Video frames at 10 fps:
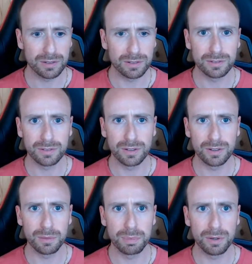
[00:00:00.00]
I'm
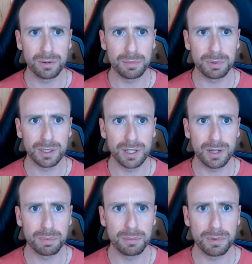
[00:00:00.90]
going to bring that
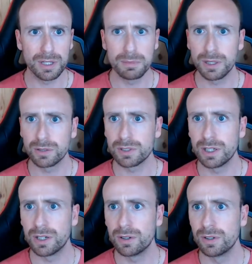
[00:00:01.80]
up on my emails
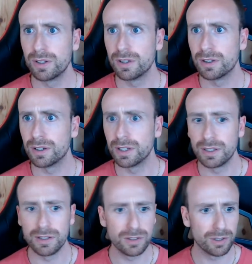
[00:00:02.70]
now
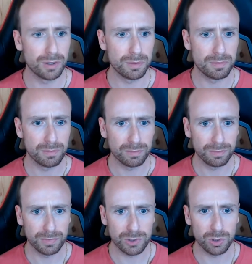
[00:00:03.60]
and
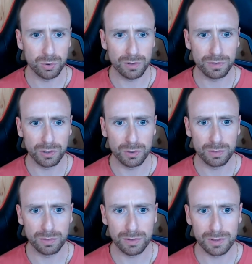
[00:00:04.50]
talk through
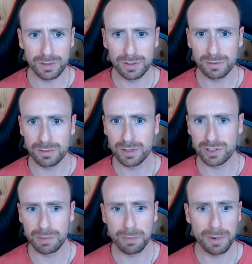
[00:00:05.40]

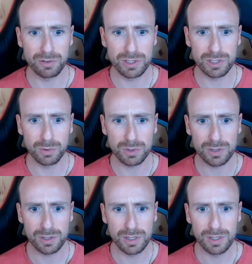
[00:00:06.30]
some of my results.
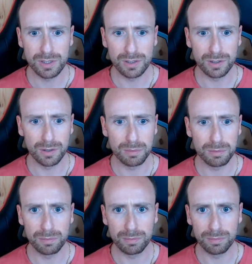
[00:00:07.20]

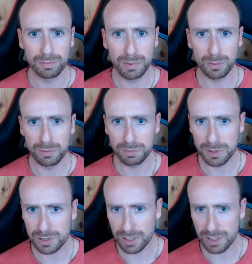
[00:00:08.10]
Bear with me a sec.